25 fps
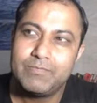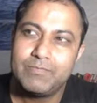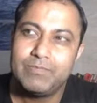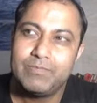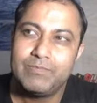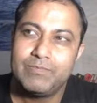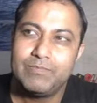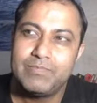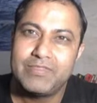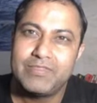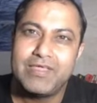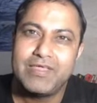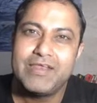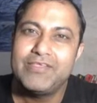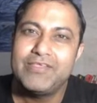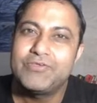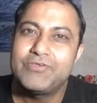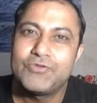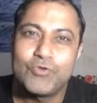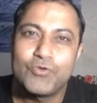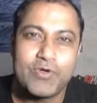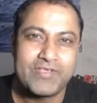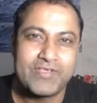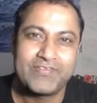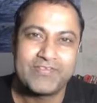there is
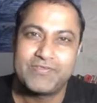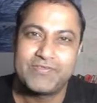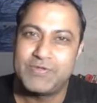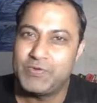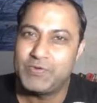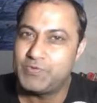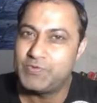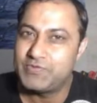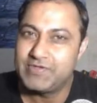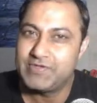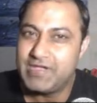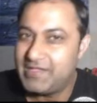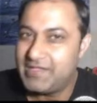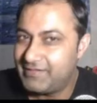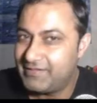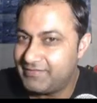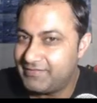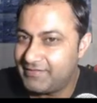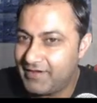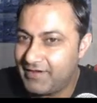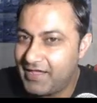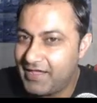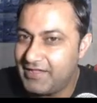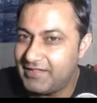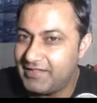no excuse guys,
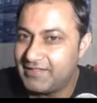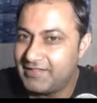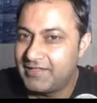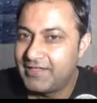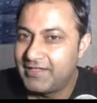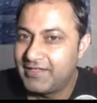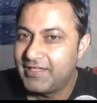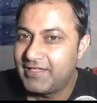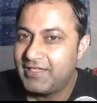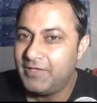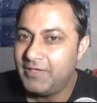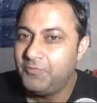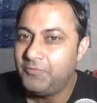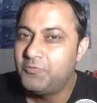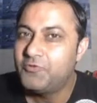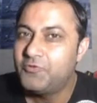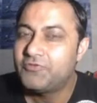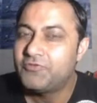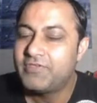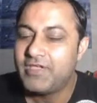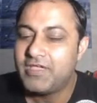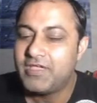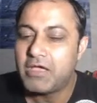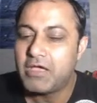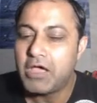right? If you
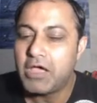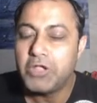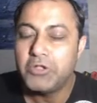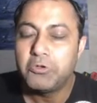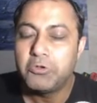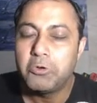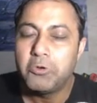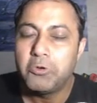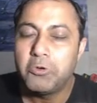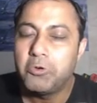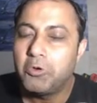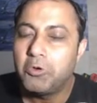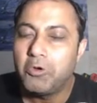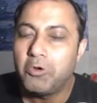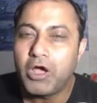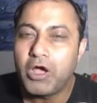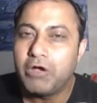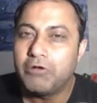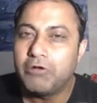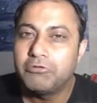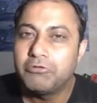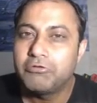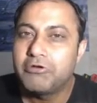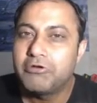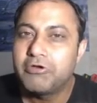say I don't know how
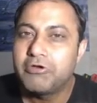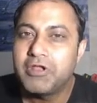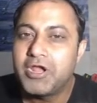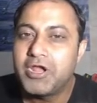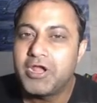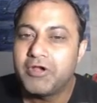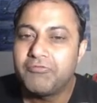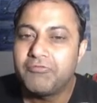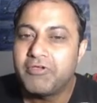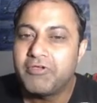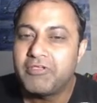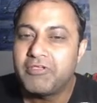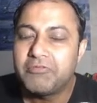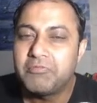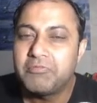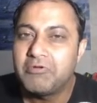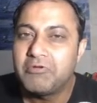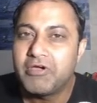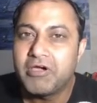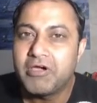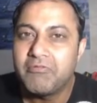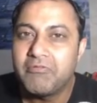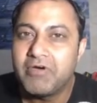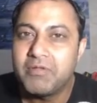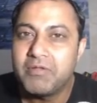to create Facebook
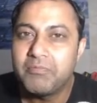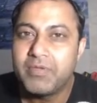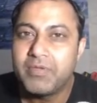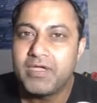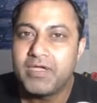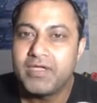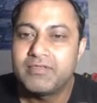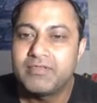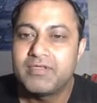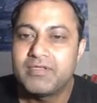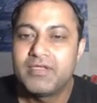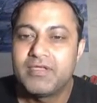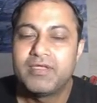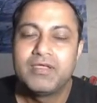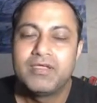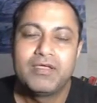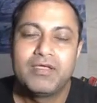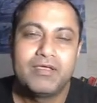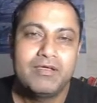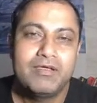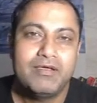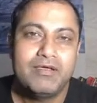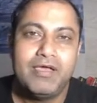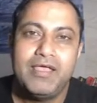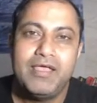cover page,
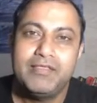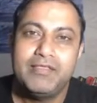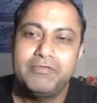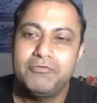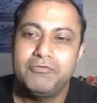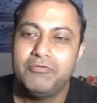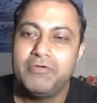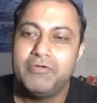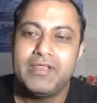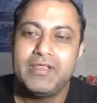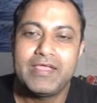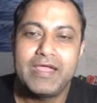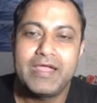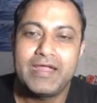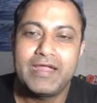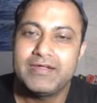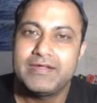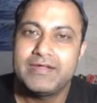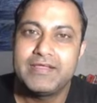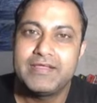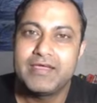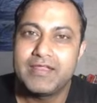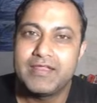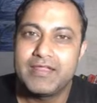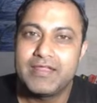guys, you can get
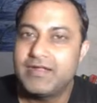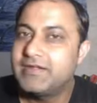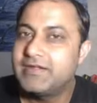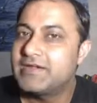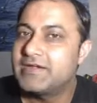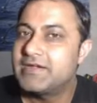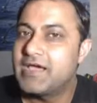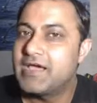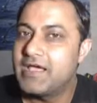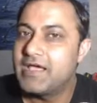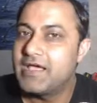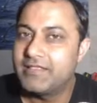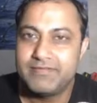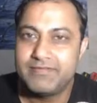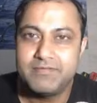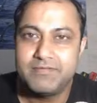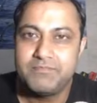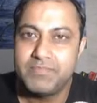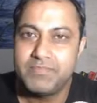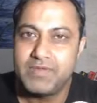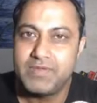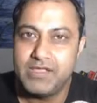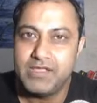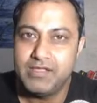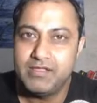it created guys,
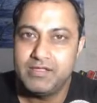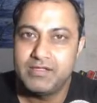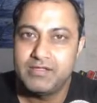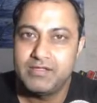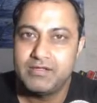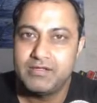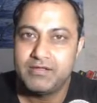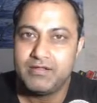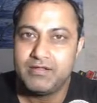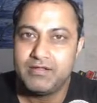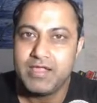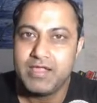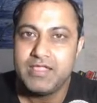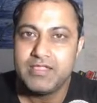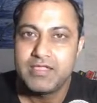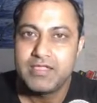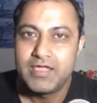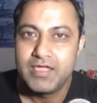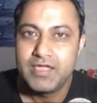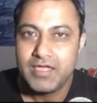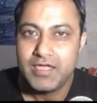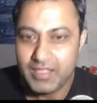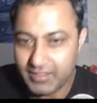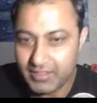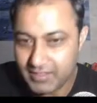simply, right?
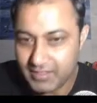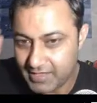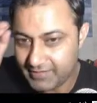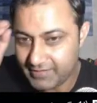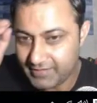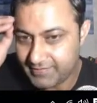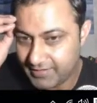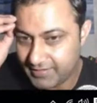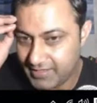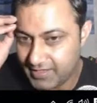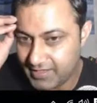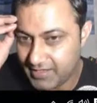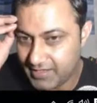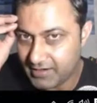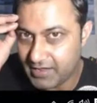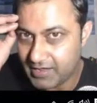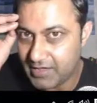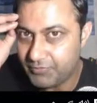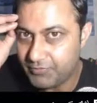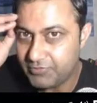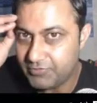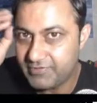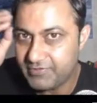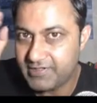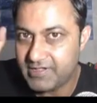And guys, here I
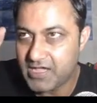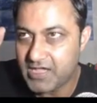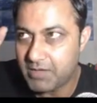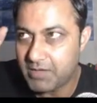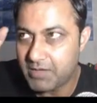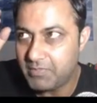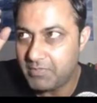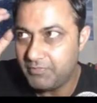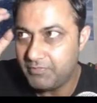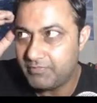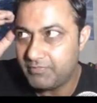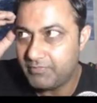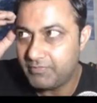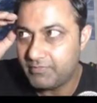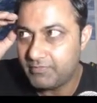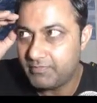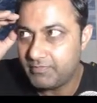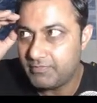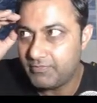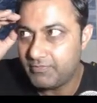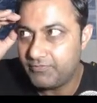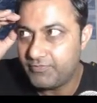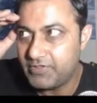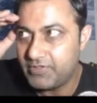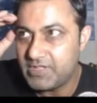would say come up
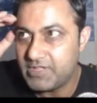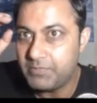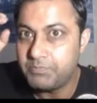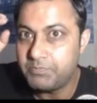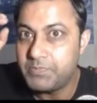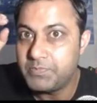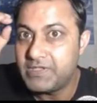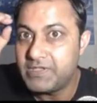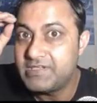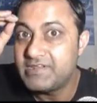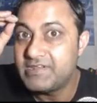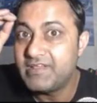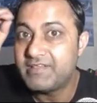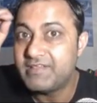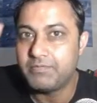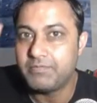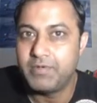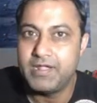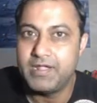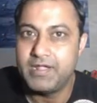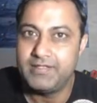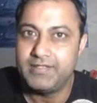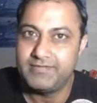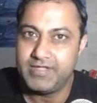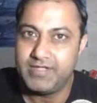with a business
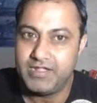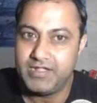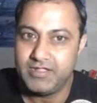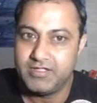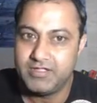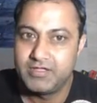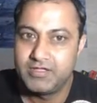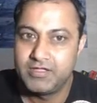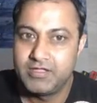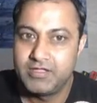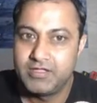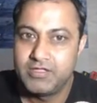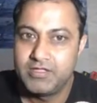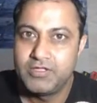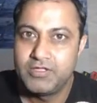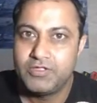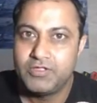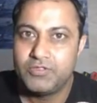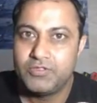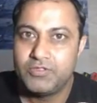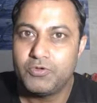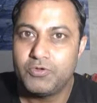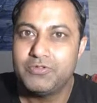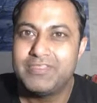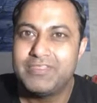mindset.
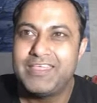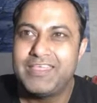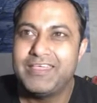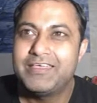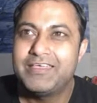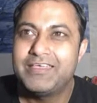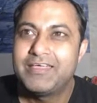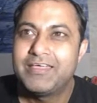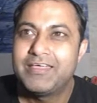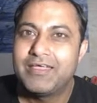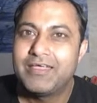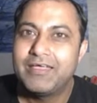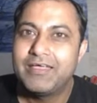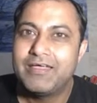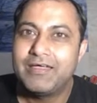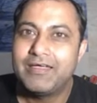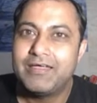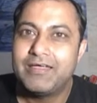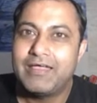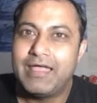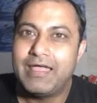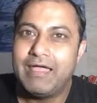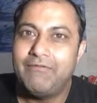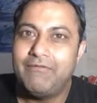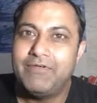Don't think
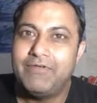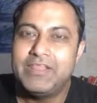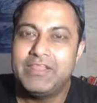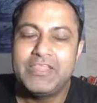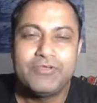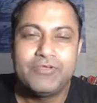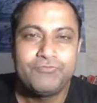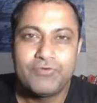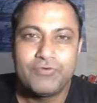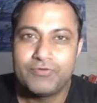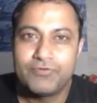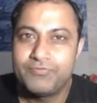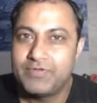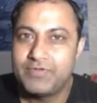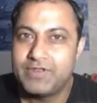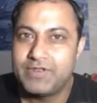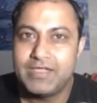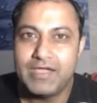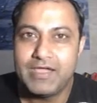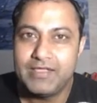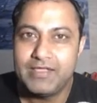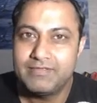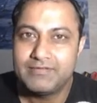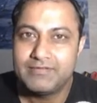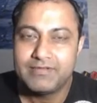everything for free
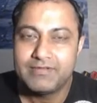guys,